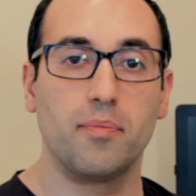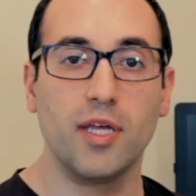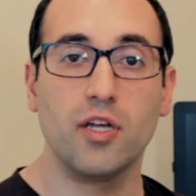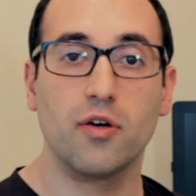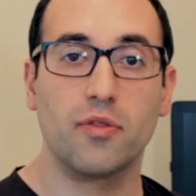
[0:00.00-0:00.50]

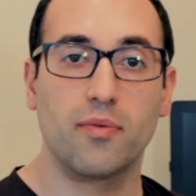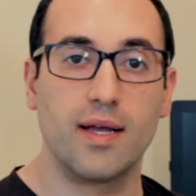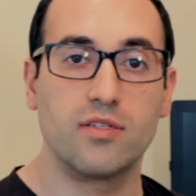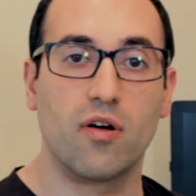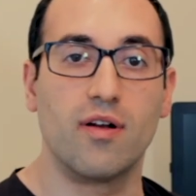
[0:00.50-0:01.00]
PDO
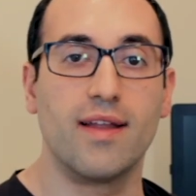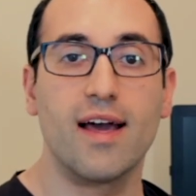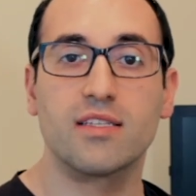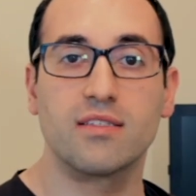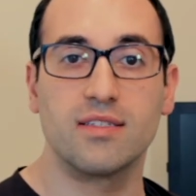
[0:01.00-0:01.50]
threads are an
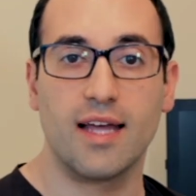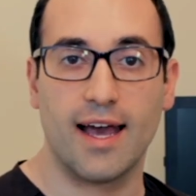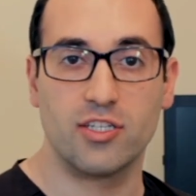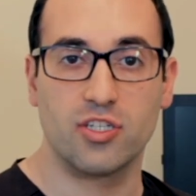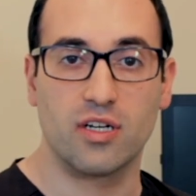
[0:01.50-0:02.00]
excellent
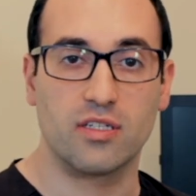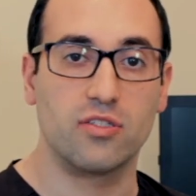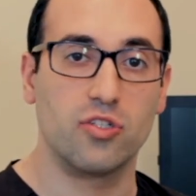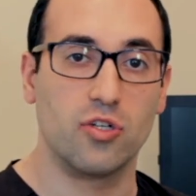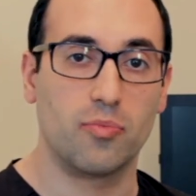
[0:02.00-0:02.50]

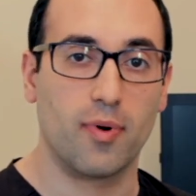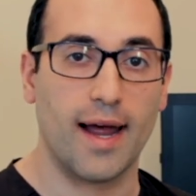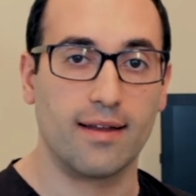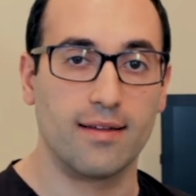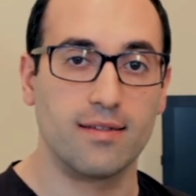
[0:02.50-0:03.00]
adjunct to your
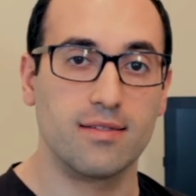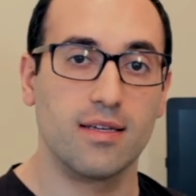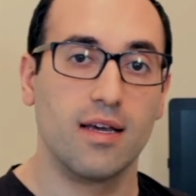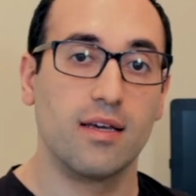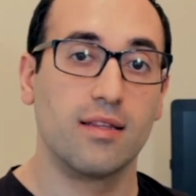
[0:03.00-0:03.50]
practice.